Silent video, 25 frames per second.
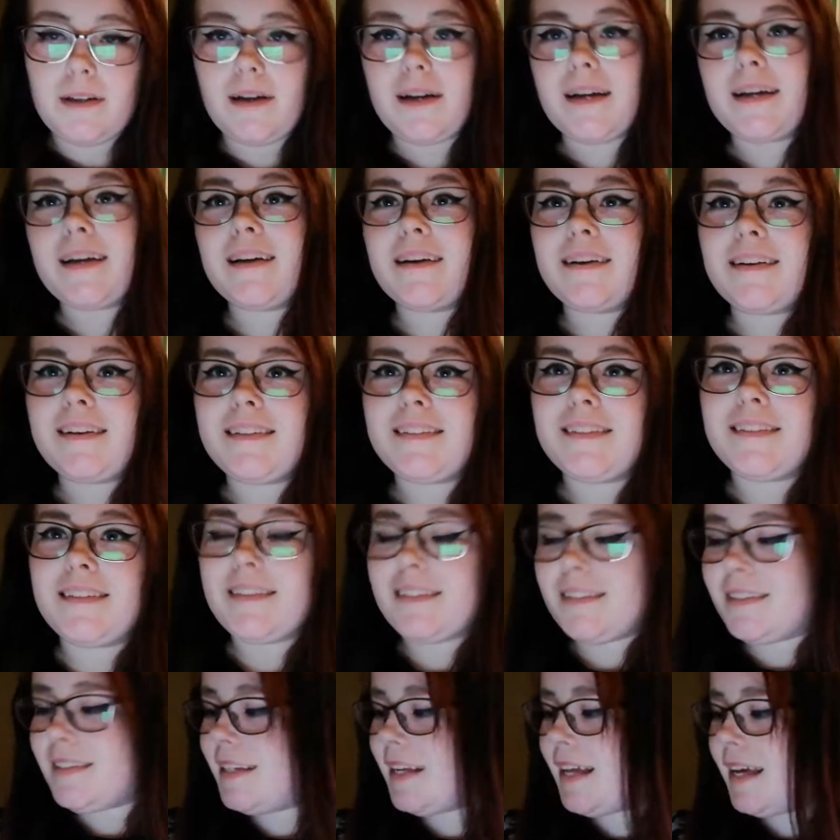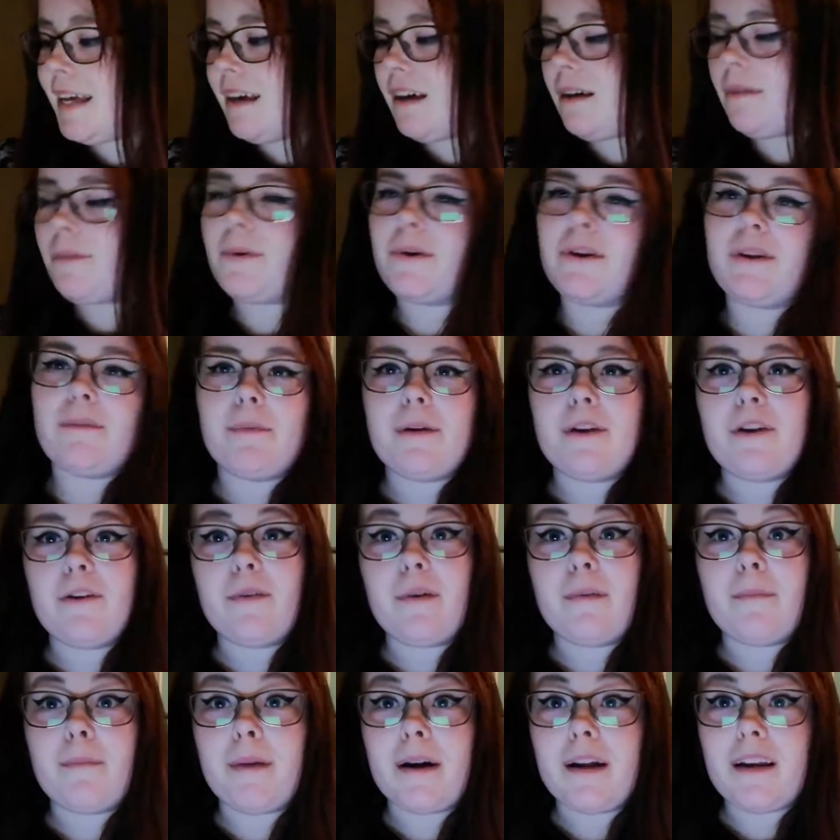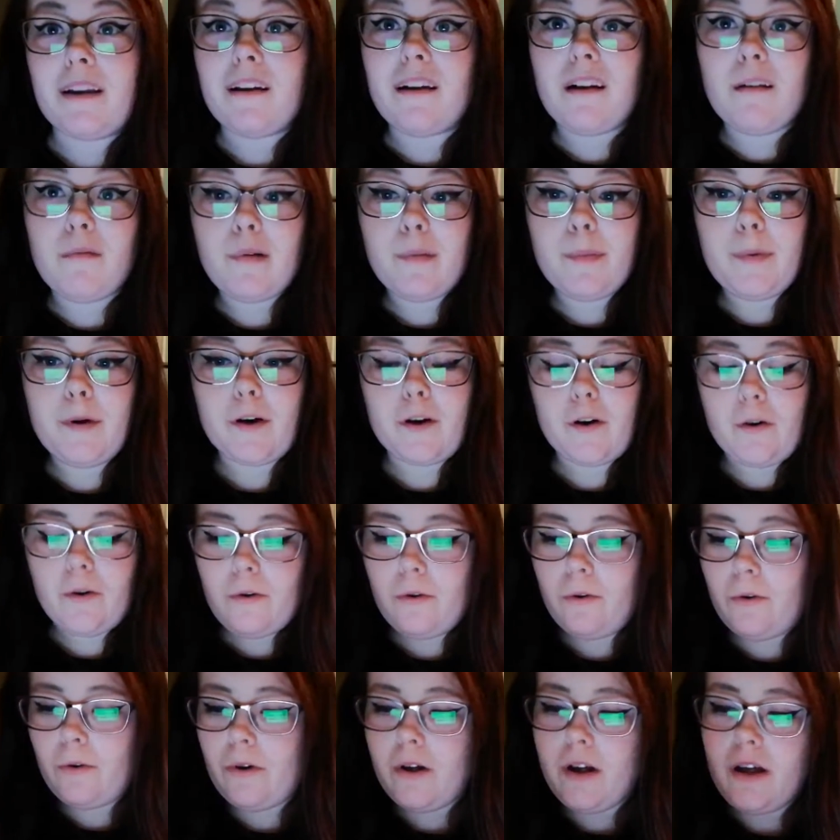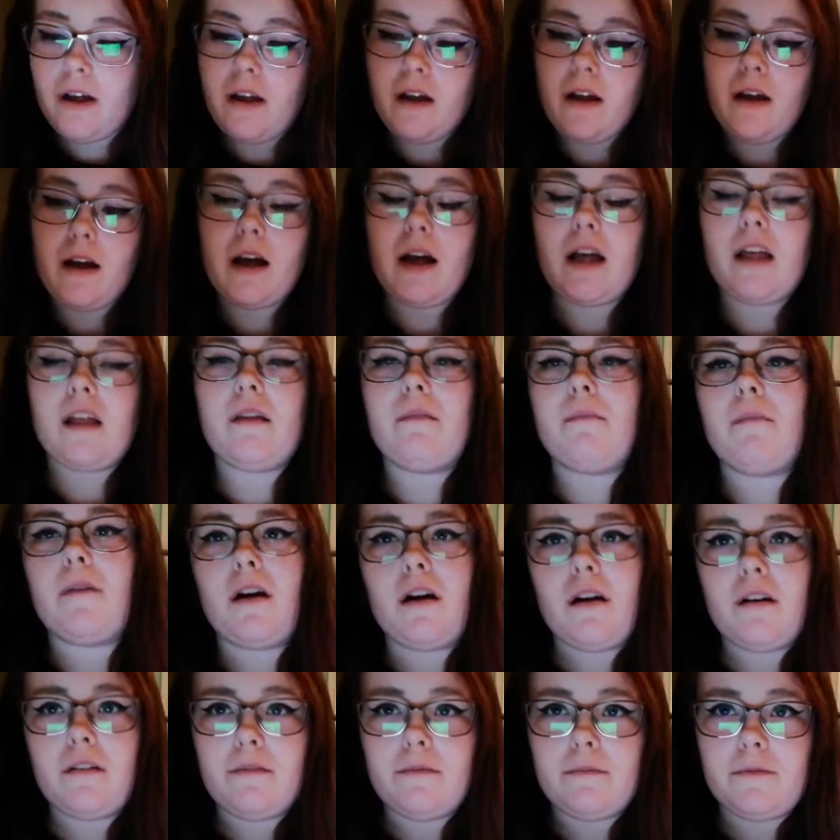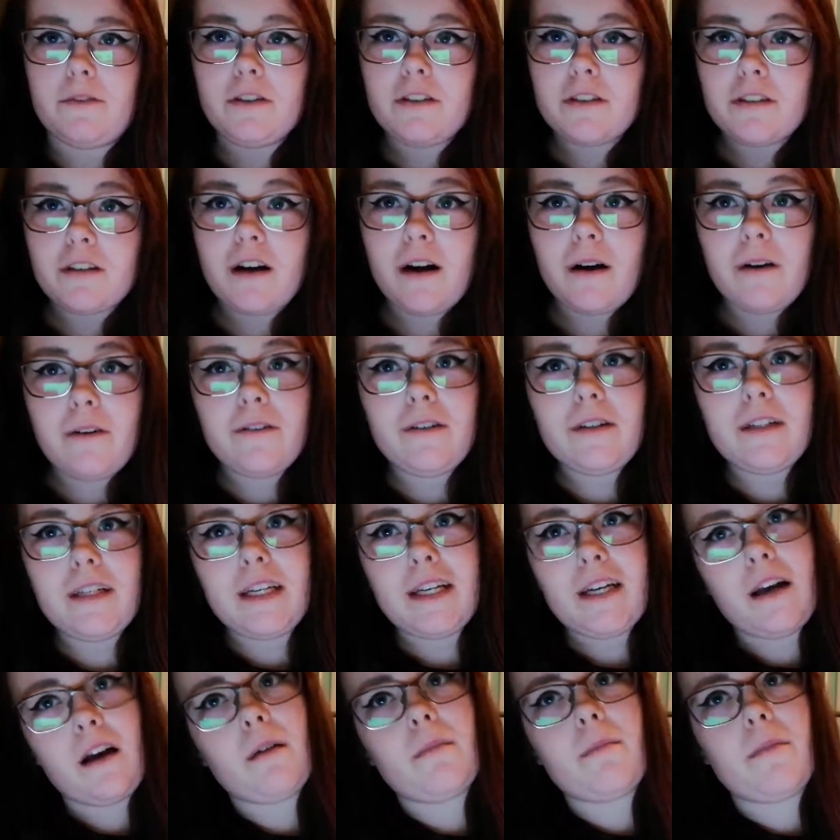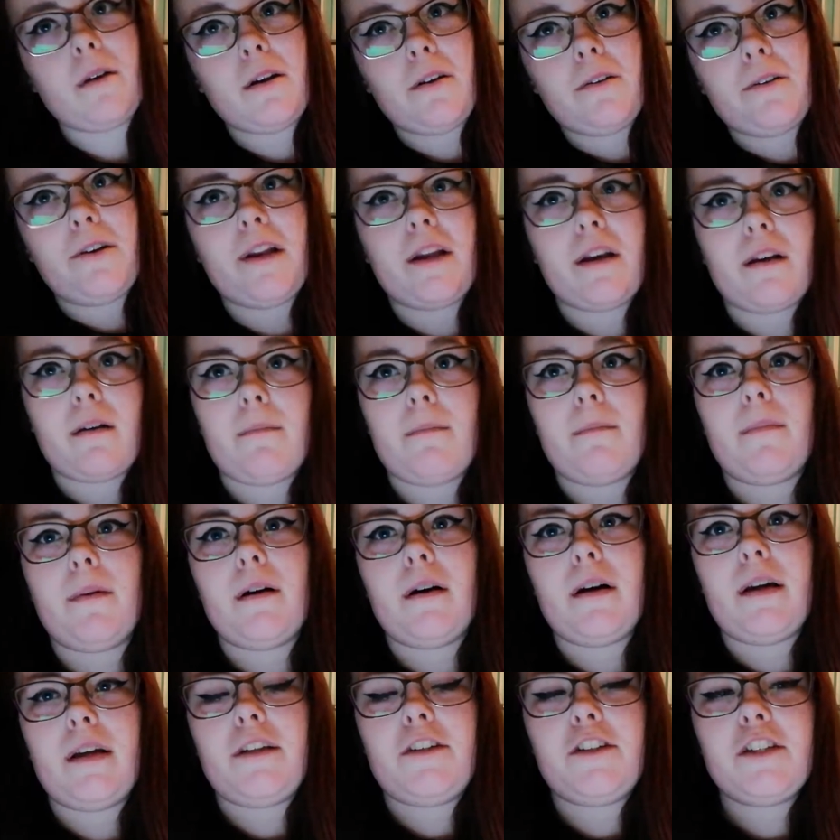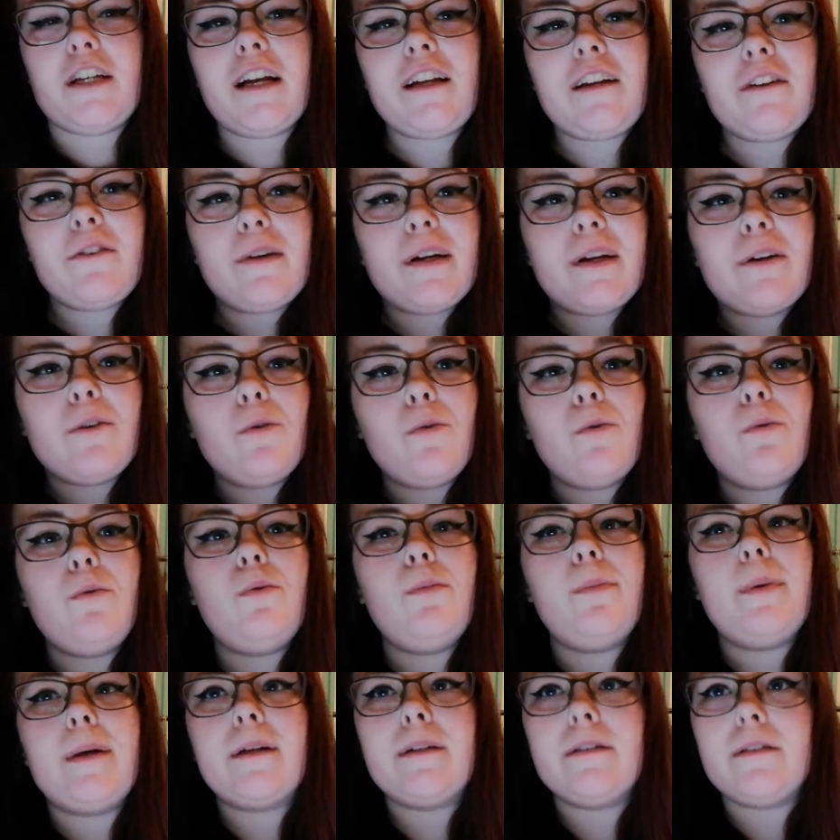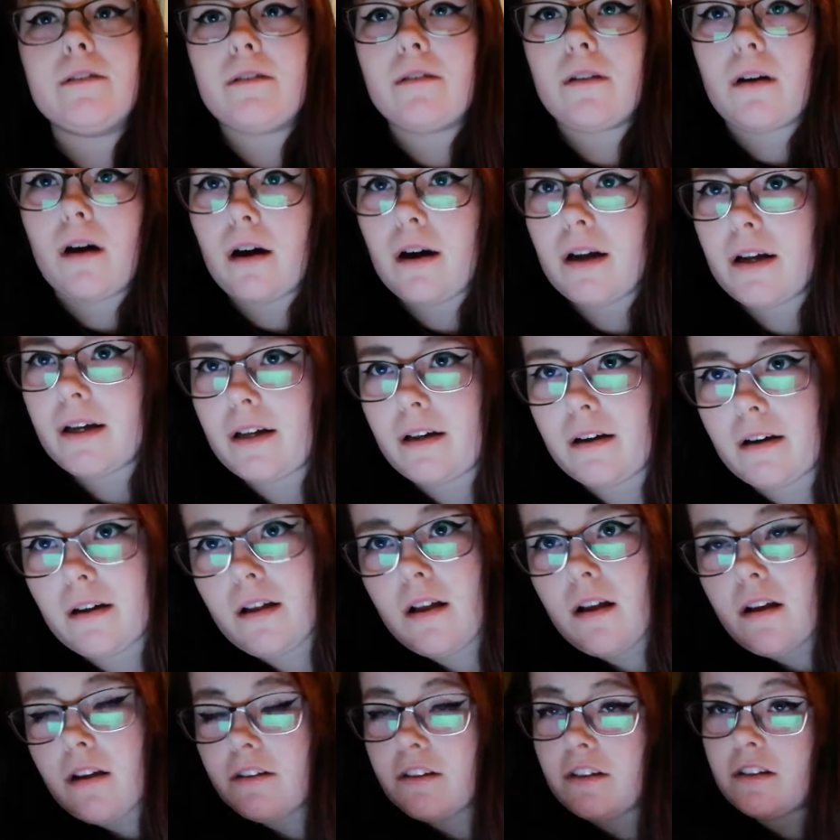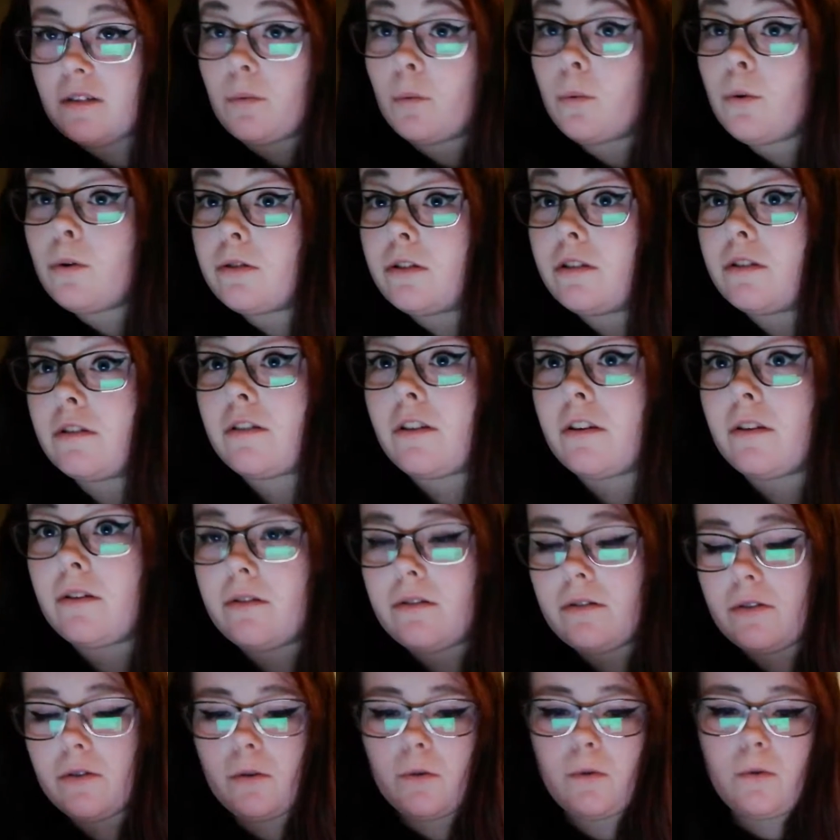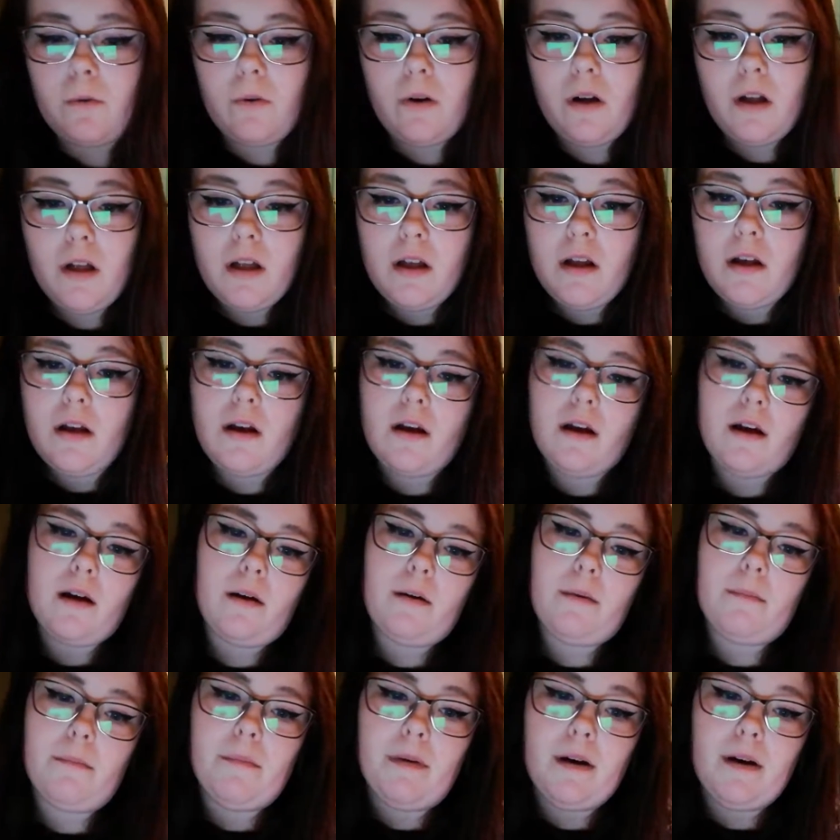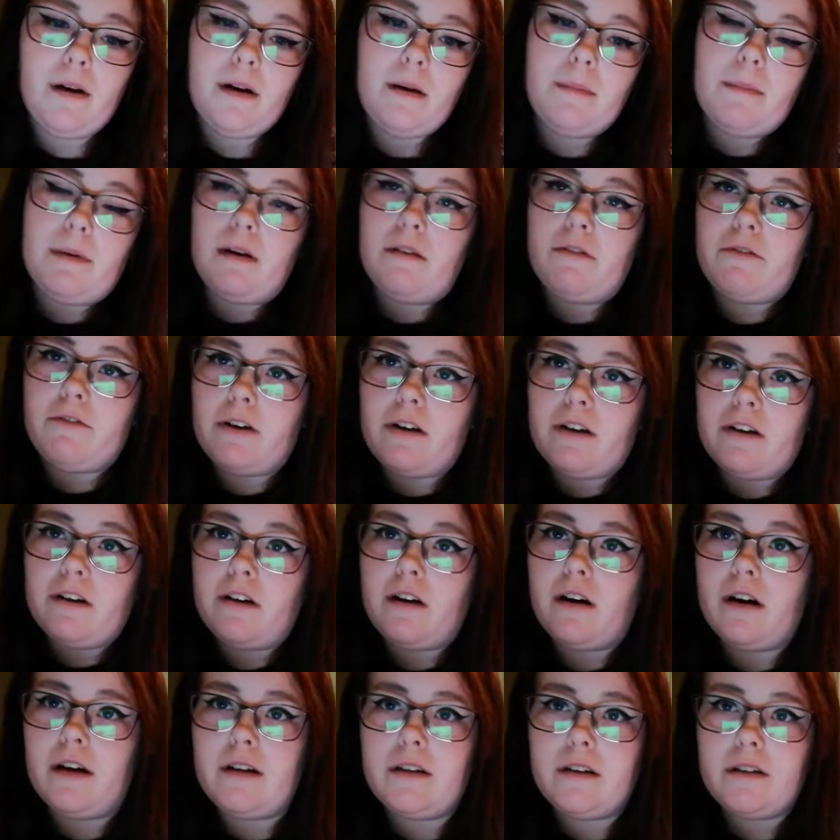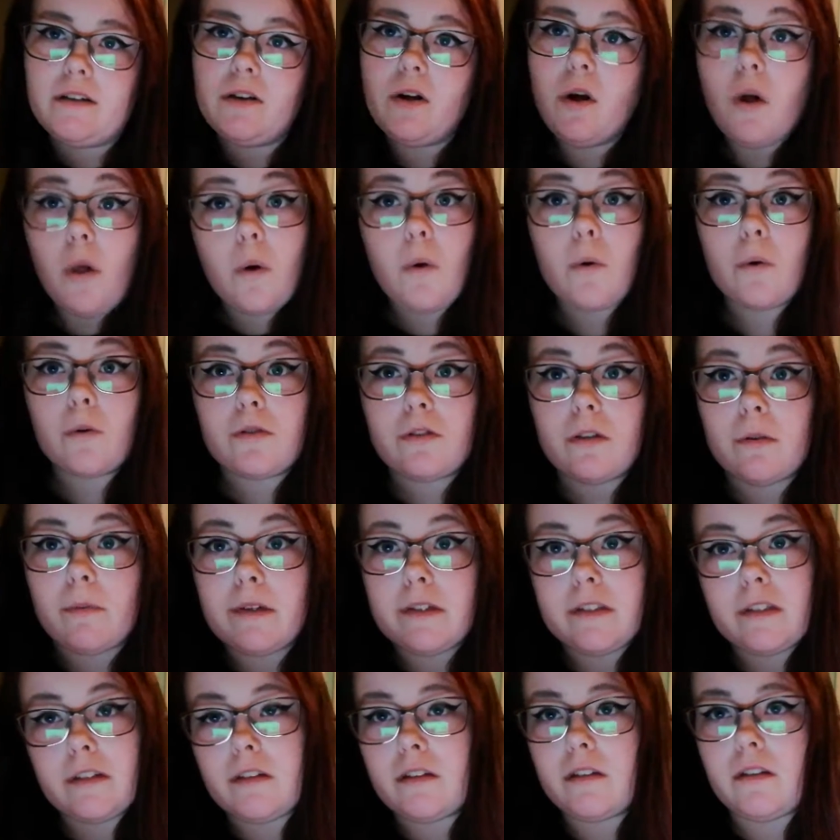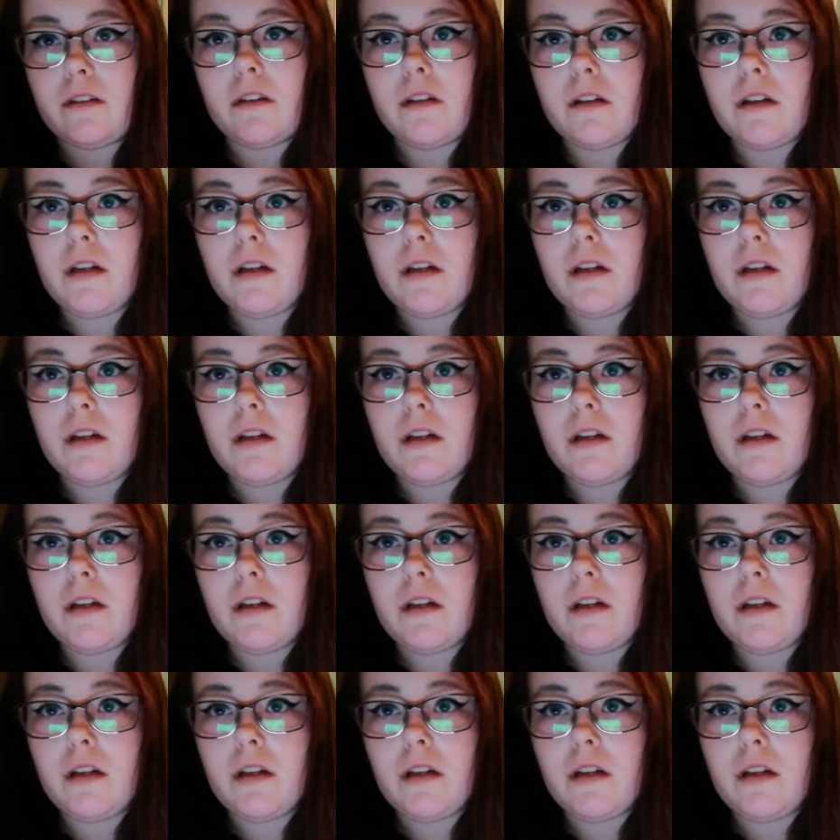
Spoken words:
Hi guys, today I'm going to be doing my library book haul. I'm just currently uploading my January haul because I did a Waterstones haul, but a friend and I also went to